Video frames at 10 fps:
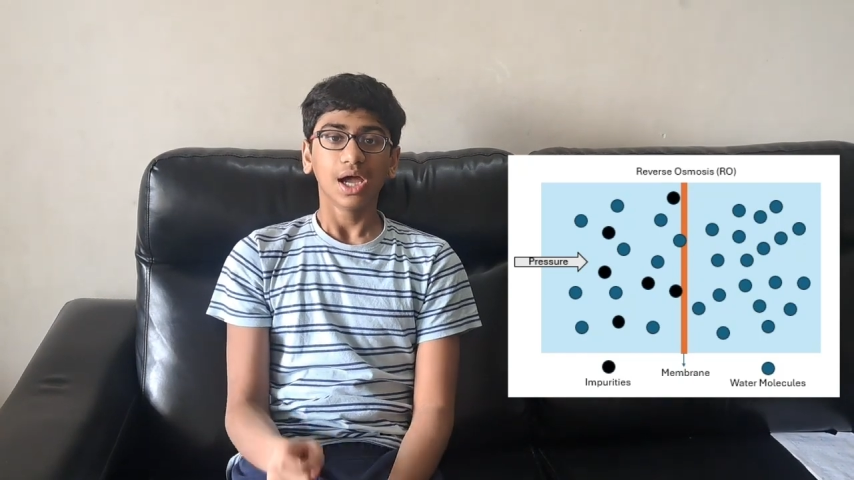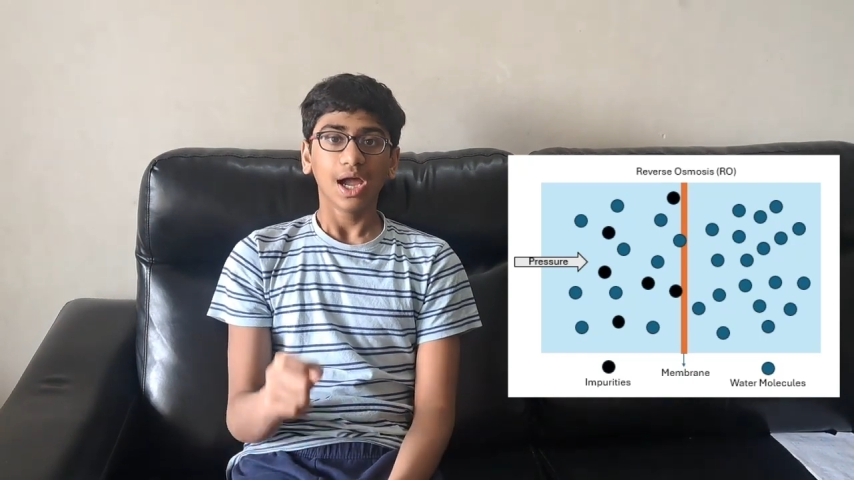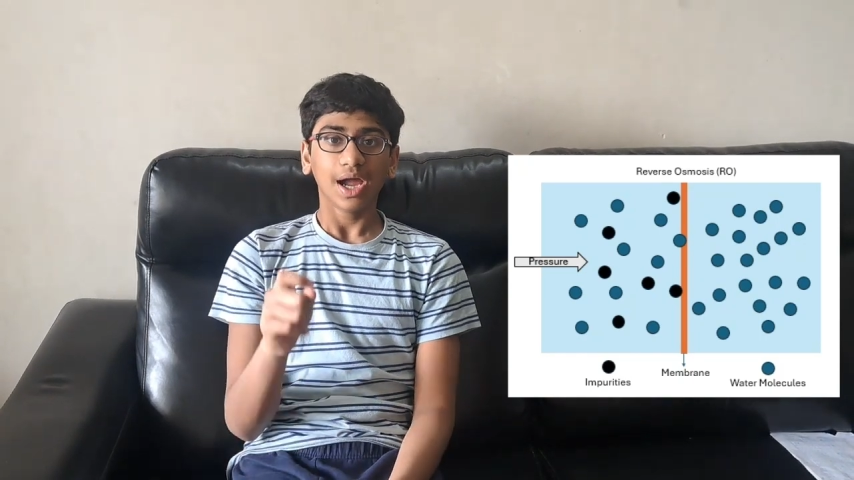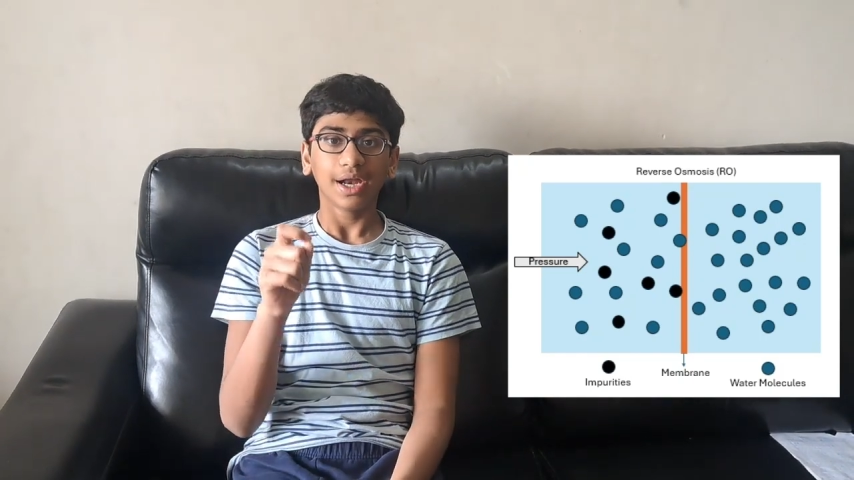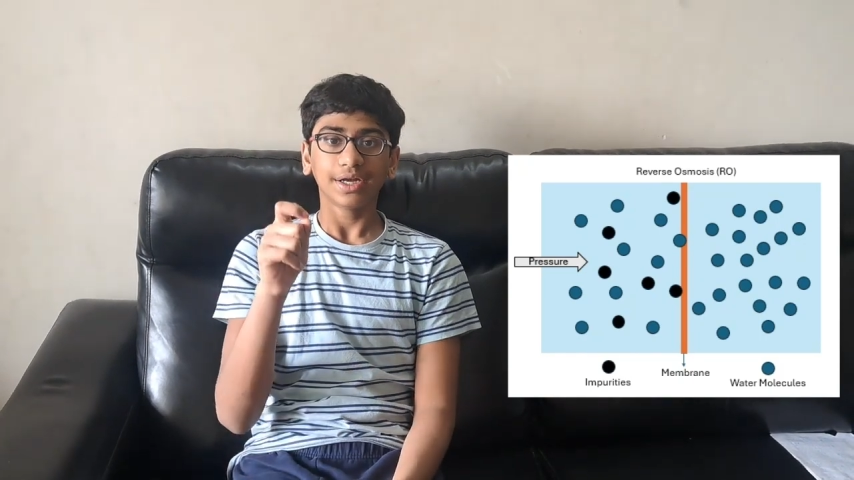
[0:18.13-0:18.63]

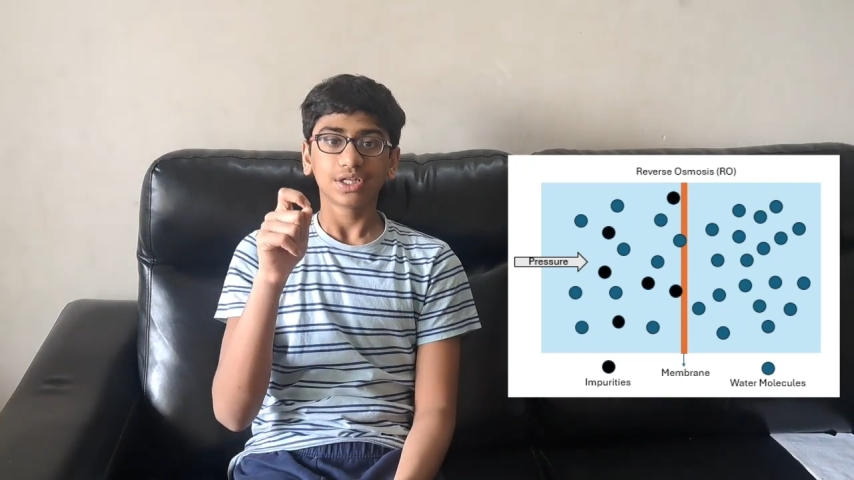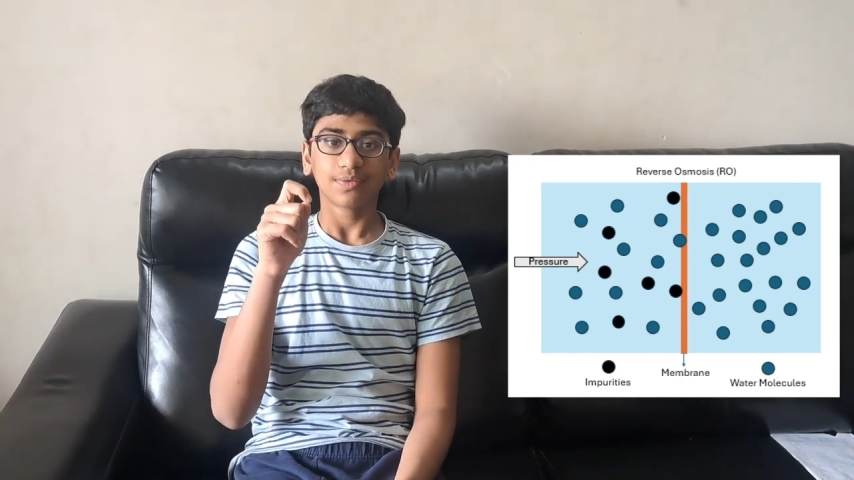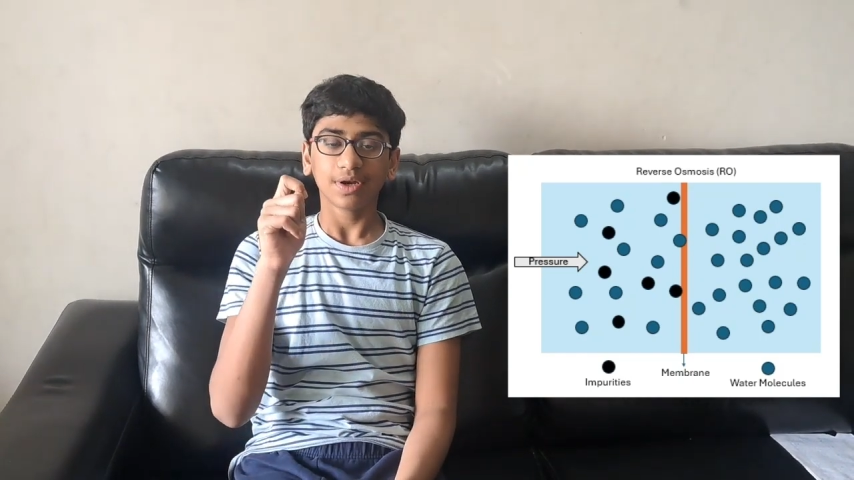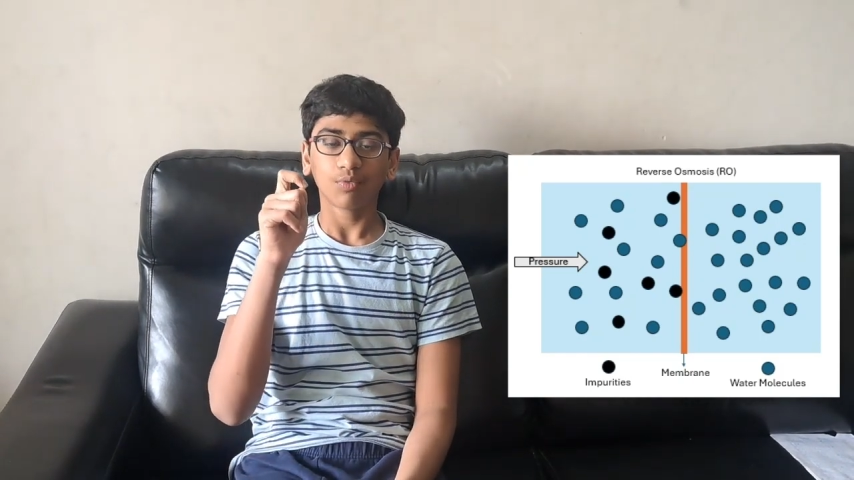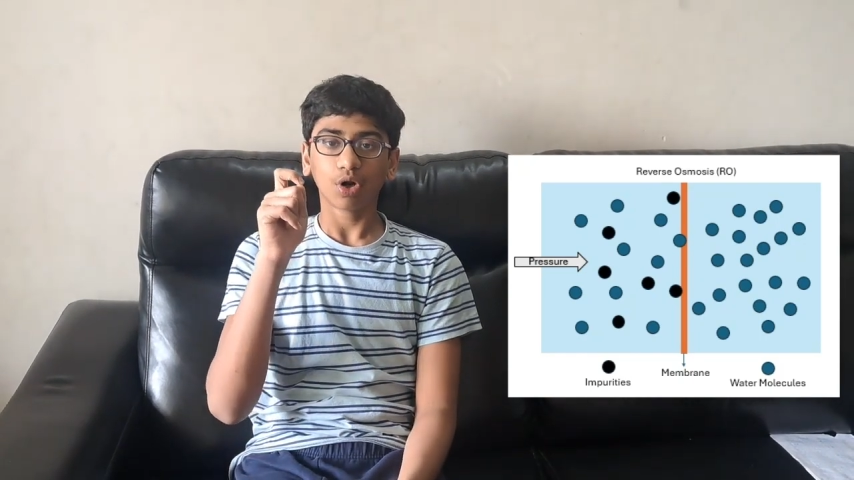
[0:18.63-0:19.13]
and it's
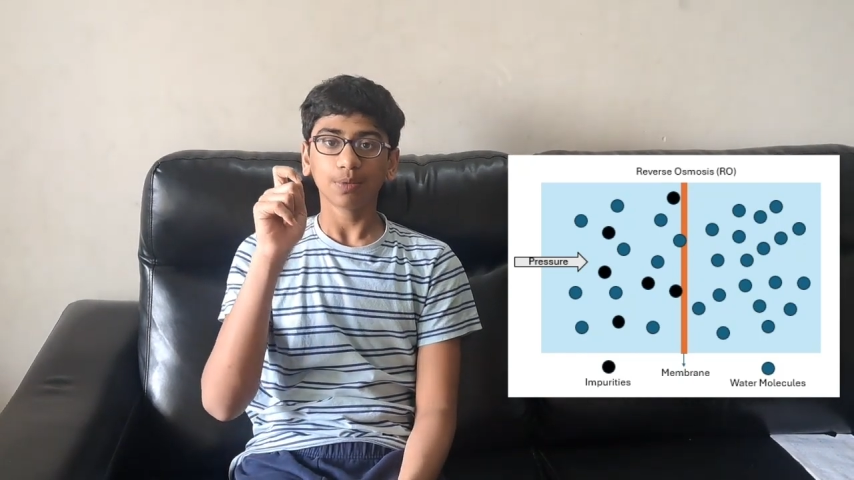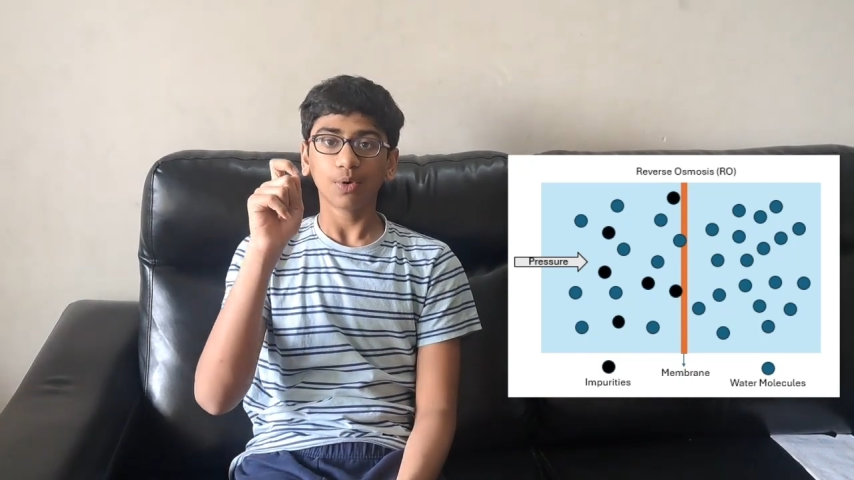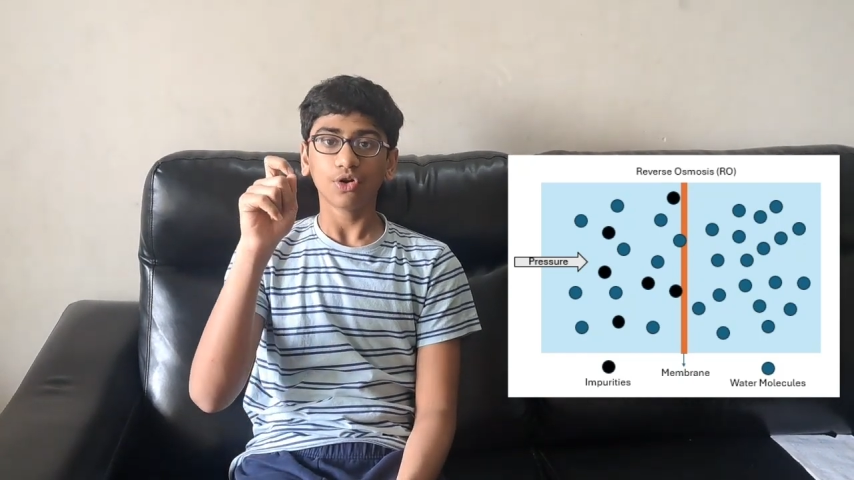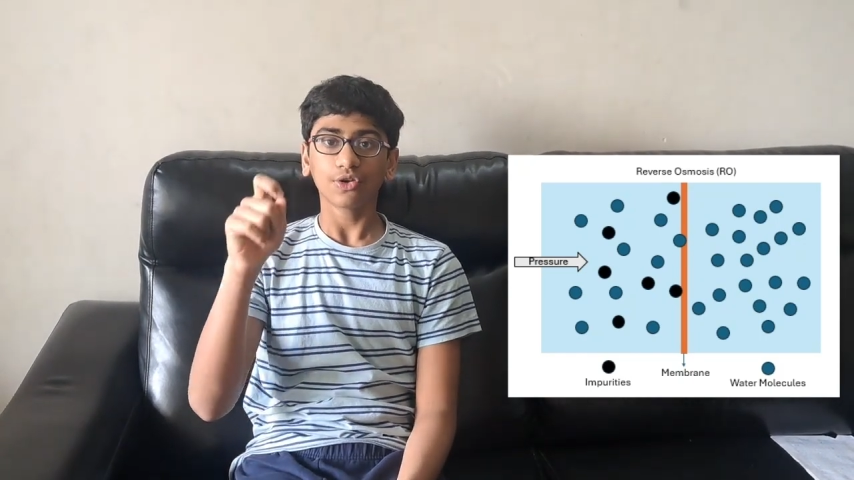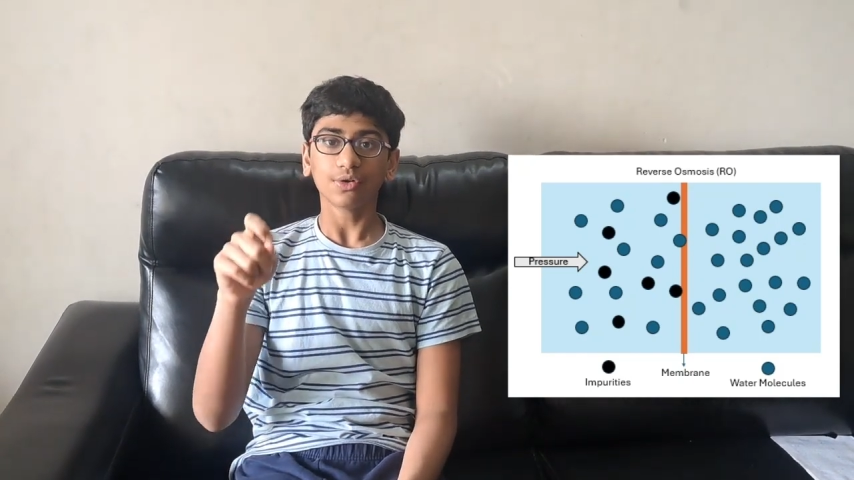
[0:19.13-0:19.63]
when water
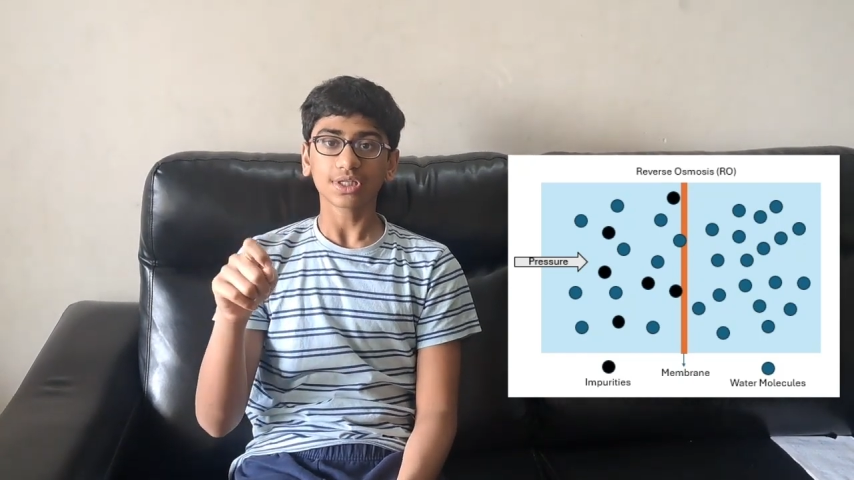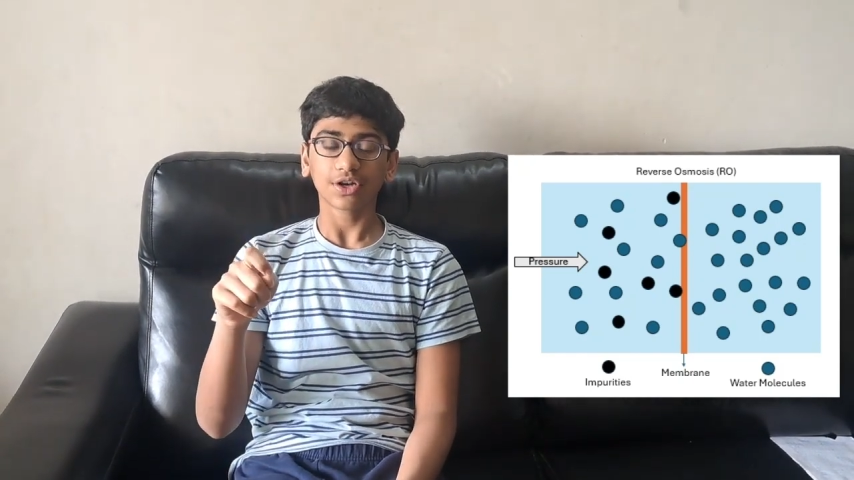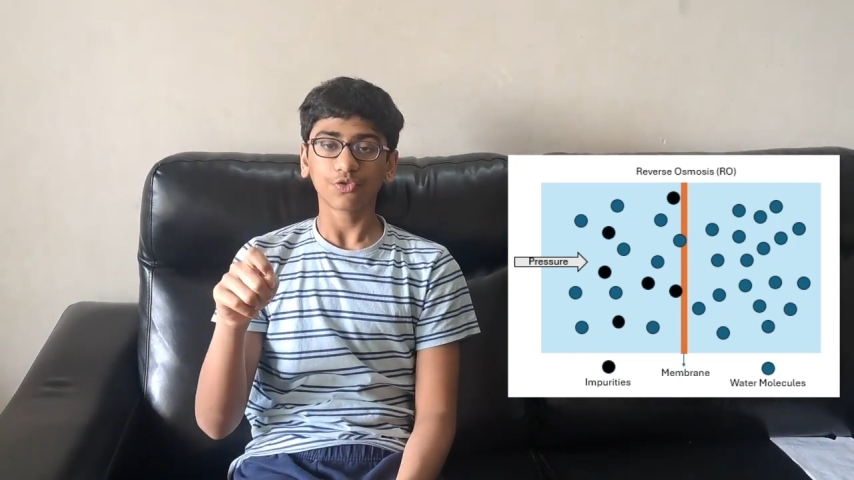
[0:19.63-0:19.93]
molecules are